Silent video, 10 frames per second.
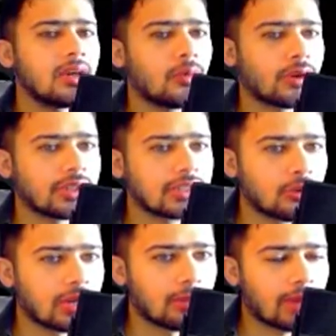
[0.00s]
what is the
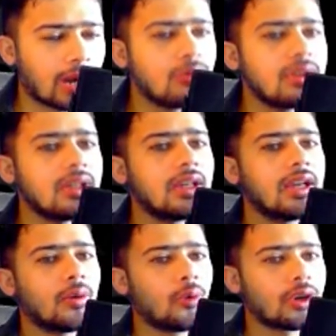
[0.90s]
loan amount
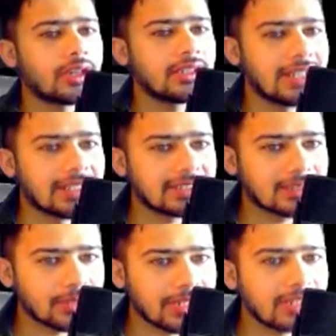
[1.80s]
what is latest
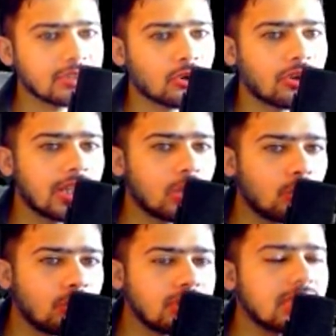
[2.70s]
updates on their
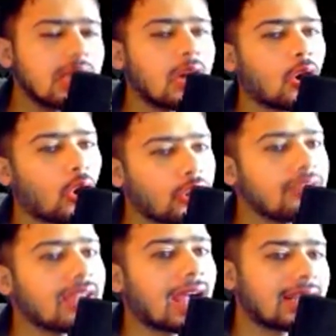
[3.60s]
loans all
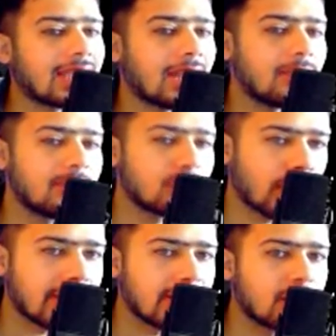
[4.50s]
of that can be
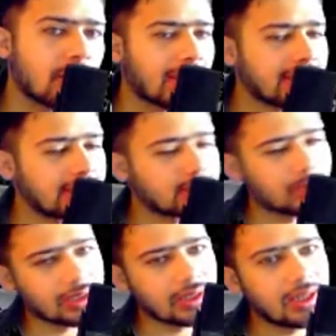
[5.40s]
provided via this
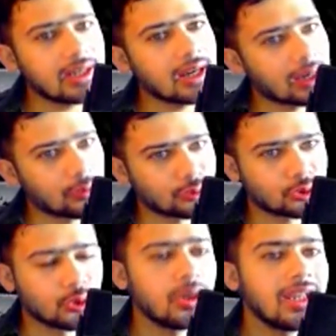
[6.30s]
particular account
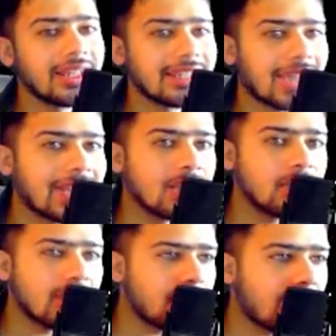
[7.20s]
so the
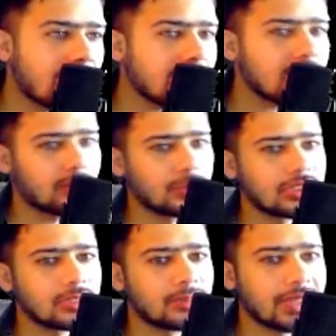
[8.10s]
idbi bank which
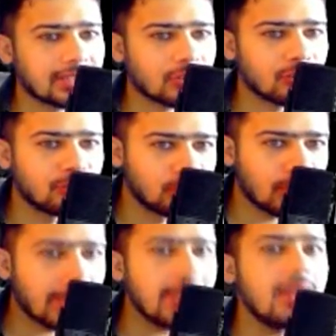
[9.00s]
is based out of
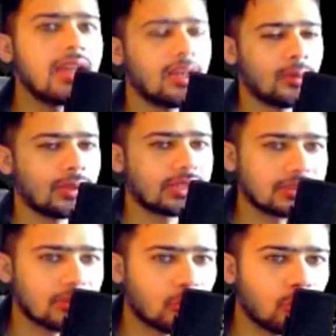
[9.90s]
mumbai which
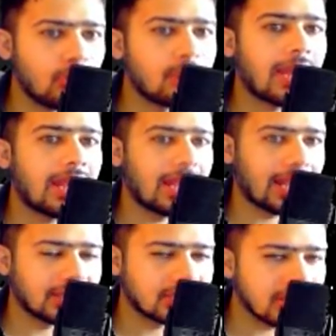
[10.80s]
is owned by
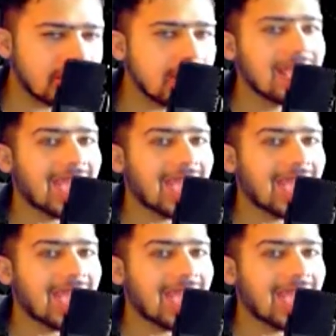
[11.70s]
lic